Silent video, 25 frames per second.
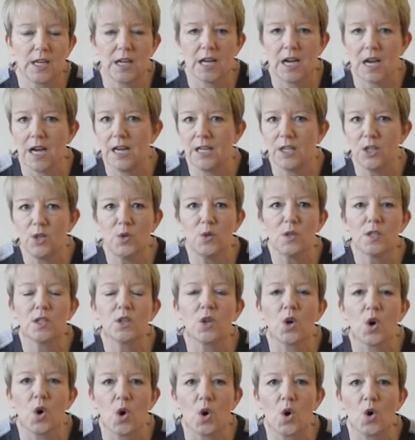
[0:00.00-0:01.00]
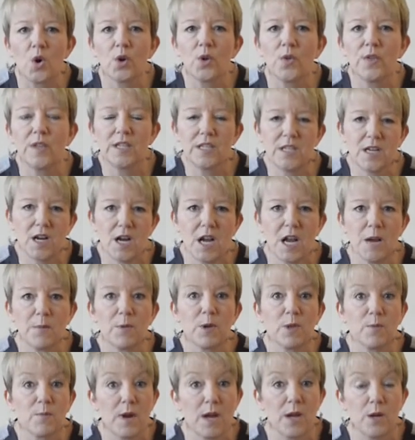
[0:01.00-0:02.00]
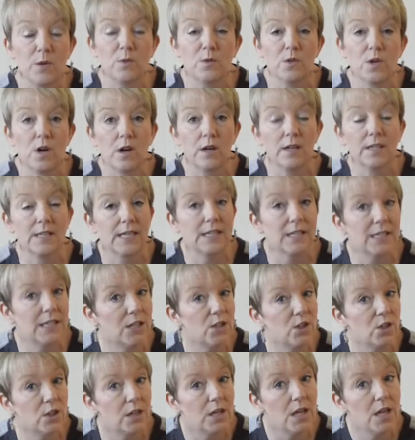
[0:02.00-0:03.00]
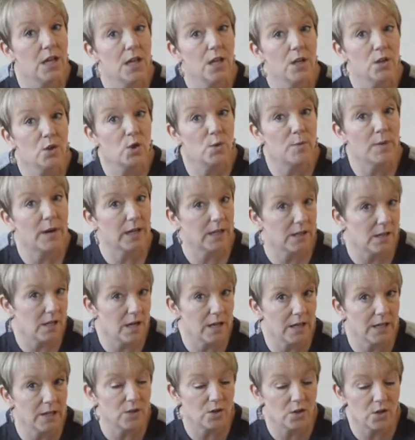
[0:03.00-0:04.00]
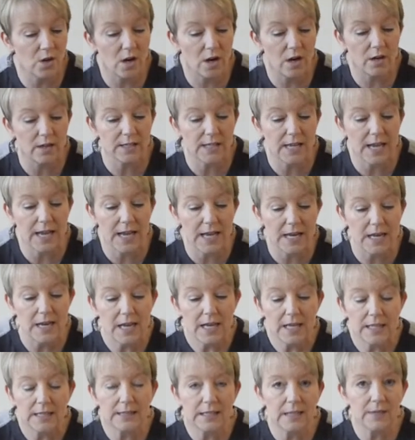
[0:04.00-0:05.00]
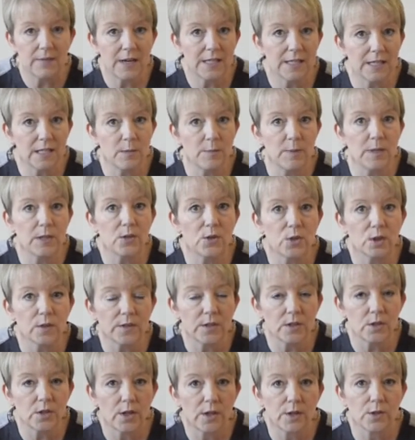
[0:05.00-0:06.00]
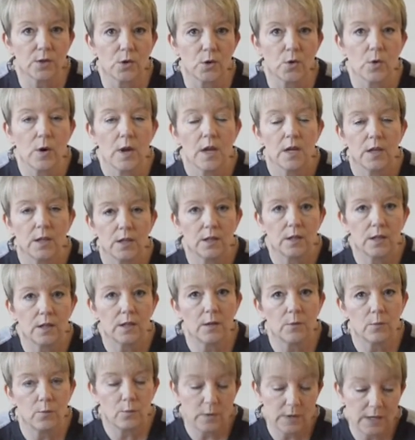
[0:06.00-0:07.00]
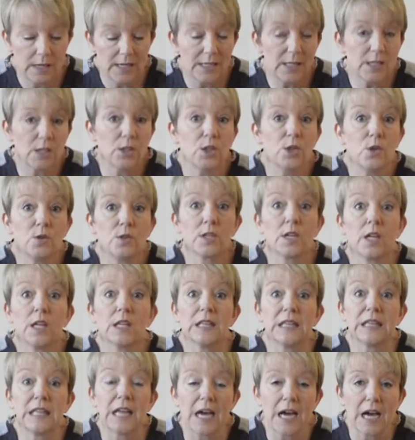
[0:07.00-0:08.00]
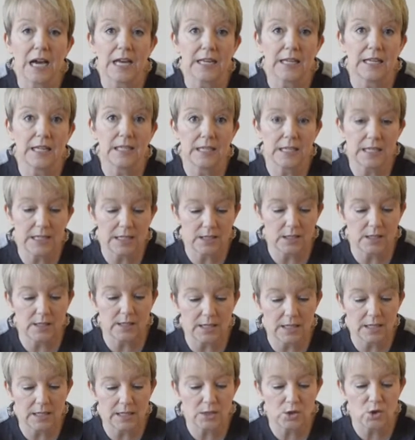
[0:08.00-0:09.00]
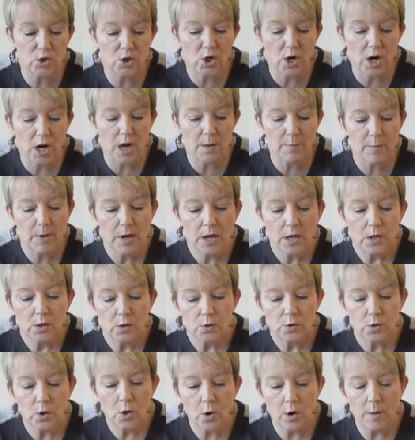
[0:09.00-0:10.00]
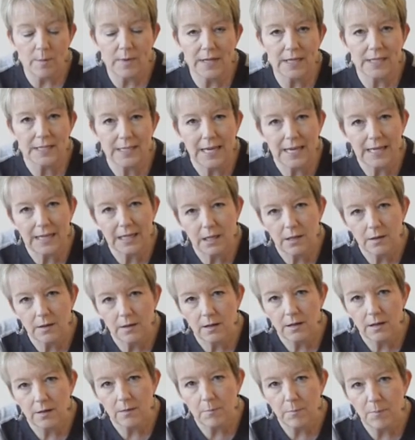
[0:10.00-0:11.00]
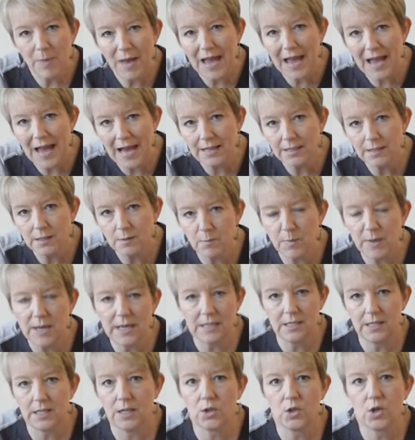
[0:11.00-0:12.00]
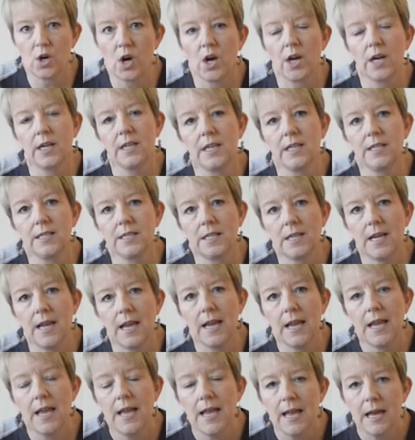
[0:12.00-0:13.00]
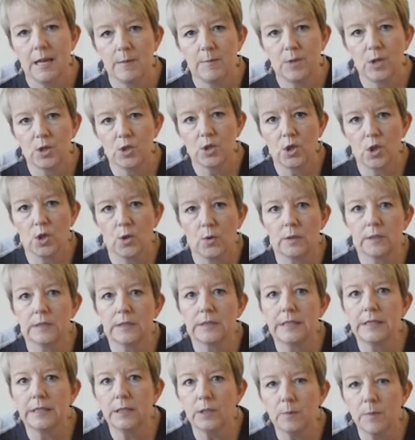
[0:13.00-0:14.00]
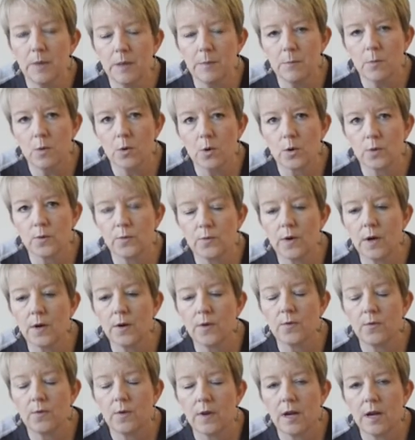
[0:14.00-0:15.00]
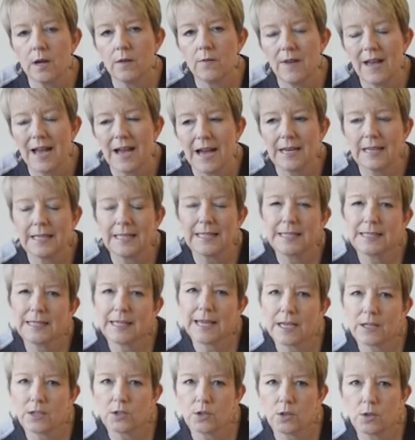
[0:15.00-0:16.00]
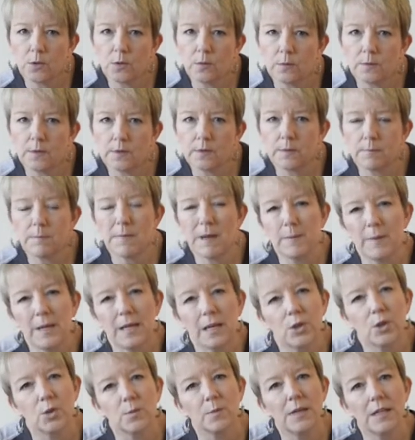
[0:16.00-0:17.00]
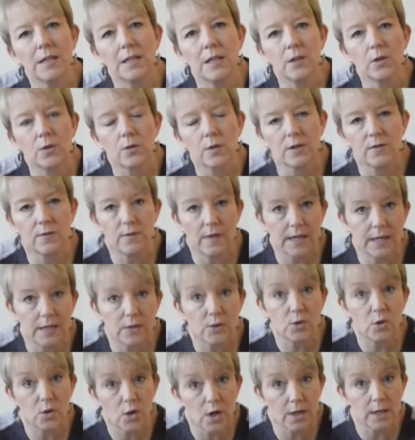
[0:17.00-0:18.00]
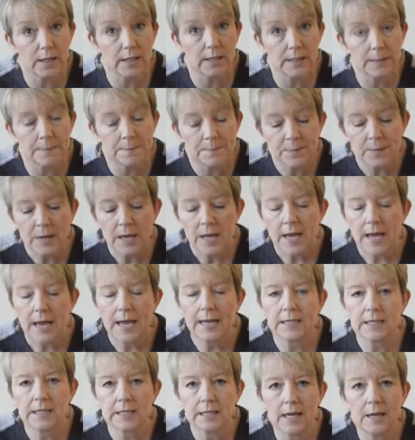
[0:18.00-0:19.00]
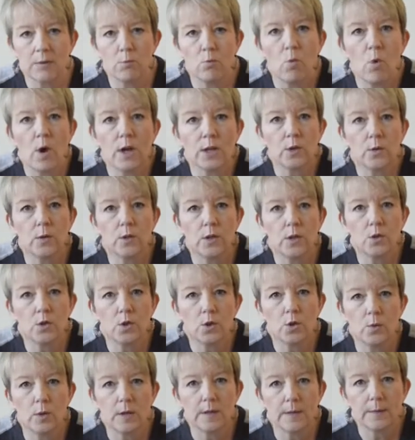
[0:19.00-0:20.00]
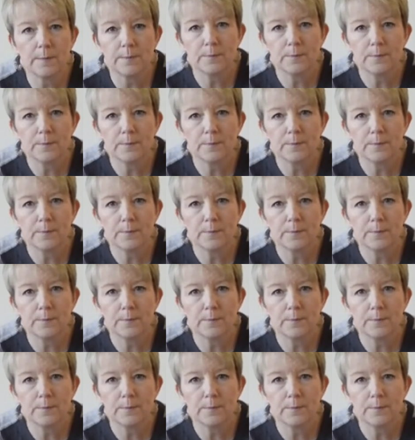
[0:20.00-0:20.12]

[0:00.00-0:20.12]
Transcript: I use it all the time with my own dogs. I teach it to my clients' dogs, and Levi's going to be a service dog, so he's going to use it a lot in his job. So I'm going to take it past basic targeting today, and I'm going to show you a little bit more of how to get to maybe intermediate or advanced targeting and what you can do with it.